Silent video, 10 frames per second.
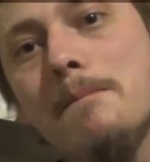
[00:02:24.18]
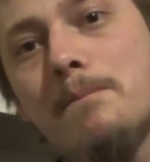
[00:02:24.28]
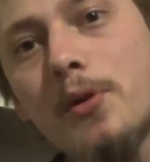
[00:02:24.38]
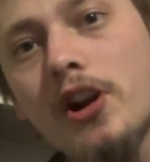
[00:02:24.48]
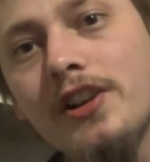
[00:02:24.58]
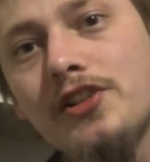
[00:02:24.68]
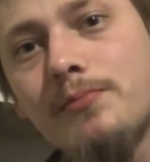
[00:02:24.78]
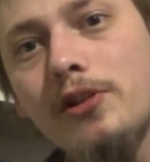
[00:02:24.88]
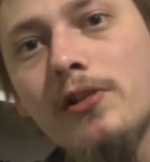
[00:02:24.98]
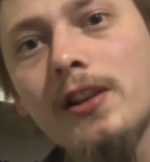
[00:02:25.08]

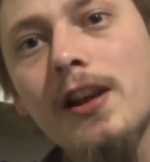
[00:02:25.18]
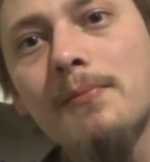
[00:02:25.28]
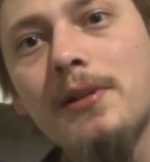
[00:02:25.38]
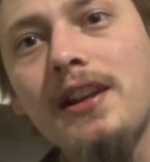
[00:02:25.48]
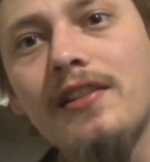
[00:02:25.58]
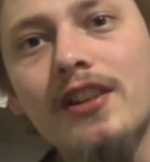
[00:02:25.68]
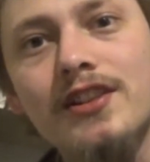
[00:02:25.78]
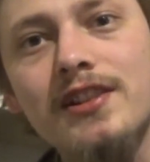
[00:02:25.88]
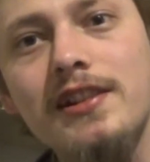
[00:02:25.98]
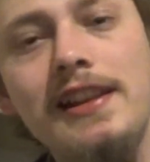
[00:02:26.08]
Bridge Brewing Company, their
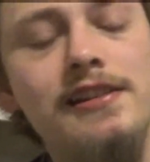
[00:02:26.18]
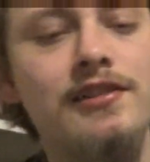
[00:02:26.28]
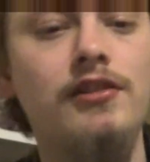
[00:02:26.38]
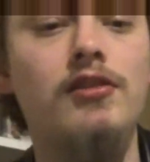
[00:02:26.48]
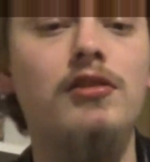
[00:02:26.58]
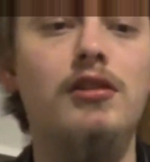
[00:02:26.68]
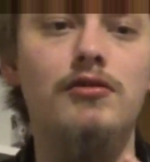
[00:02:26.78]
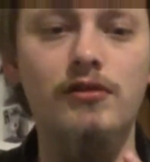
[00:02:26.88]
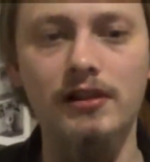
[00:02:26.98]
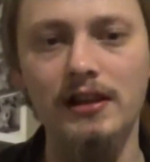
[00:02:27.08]
seasonal
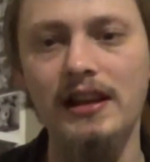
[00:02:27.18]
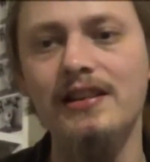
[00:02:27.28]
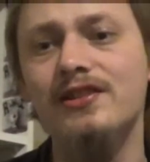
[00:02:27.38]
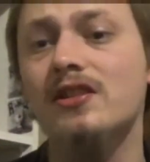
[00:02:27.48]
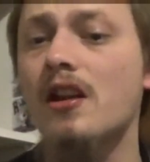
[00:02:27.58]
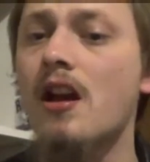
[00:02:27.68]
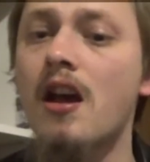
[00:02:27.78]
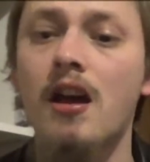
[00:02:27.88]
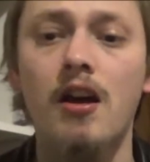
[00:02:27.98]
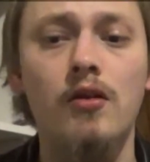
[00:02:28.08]
release,
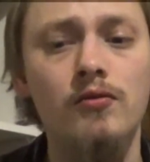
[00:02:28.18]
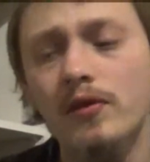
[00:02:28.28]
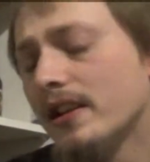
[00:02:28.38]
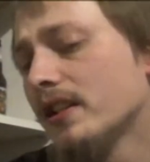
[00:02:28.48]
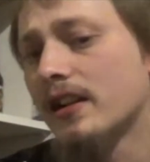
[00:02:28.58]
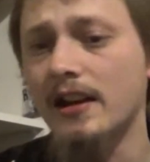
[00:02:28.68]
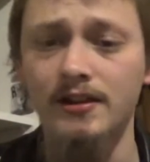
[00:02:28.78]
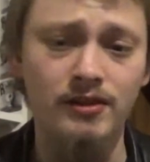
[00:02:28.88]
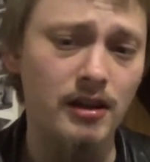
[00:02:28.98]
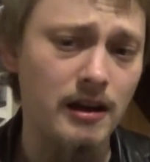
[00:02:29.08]
really
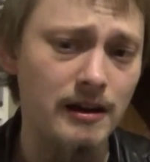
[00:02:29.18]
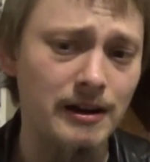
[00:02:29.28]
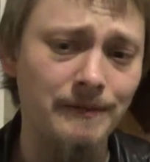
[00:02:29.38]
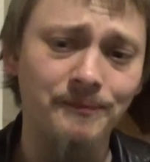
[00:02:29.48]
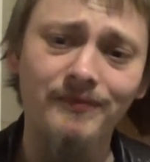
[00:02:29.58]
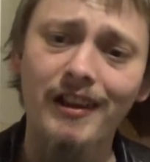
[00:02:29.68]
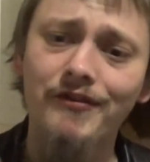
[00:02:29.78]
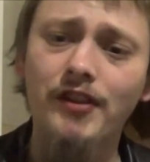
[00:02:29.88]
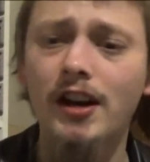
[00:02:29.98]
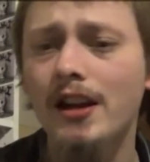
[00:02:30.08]
nice.
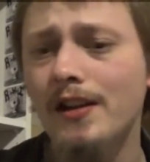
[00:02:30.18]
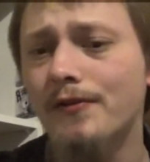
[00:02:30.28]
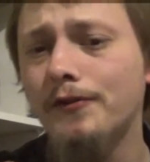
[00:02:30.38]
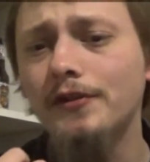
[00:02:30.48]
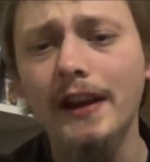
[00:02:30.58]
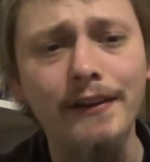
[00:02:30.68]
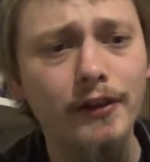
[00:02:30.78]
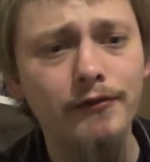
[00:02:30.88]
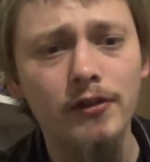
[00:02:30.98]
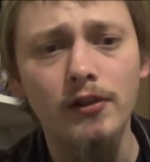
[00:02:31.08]
Very
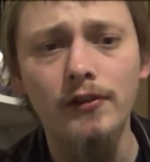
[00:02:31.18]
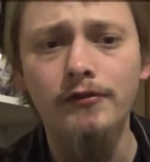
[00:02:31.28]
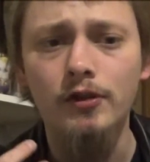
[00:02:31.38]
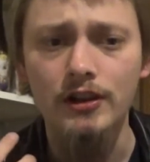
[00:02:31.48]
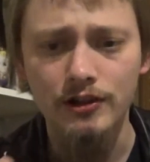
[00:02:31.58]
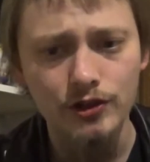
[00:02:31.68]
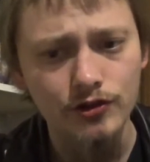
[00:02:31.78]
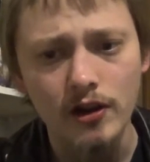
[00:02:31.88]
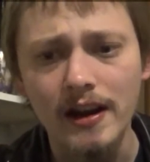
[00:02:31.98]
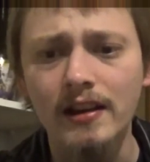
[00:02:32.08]
flavorful for its
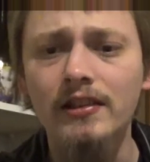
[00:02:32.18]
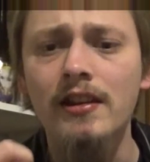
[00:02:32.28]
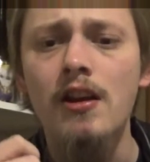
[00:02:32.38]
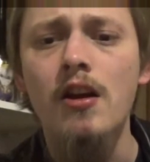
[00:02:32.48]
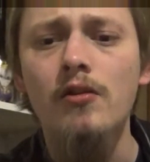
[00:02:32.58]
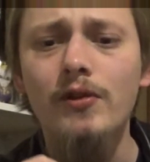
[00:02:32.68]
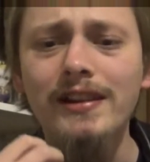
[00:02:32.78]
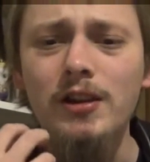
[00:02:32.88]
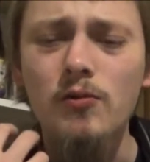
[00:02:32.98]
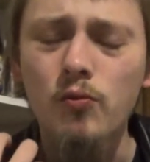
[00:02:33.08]
strength,
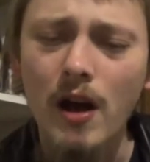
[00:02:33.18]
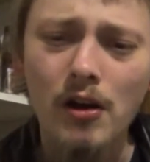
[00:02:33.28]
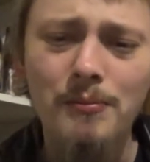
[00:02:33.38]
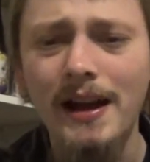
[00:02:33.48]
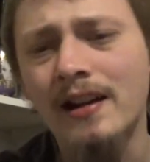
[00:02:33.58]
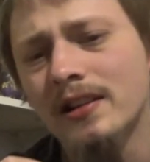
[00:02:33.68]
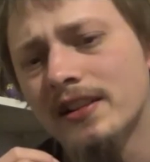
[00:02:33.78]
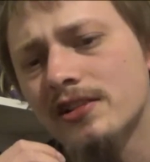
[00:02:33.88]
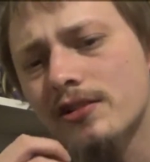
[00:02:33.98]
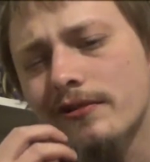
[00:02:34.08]
really well
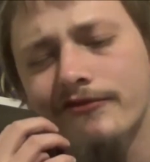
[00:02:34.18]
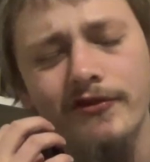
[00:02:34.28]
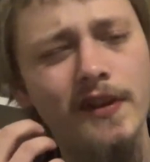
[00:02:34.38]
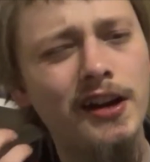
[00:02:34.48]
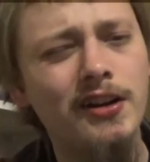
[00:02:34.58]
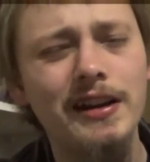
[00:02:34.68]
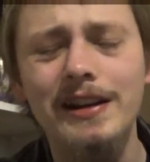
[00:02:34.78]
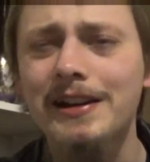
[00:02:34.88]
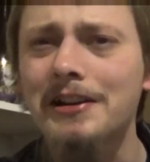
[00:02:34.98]
balanced, very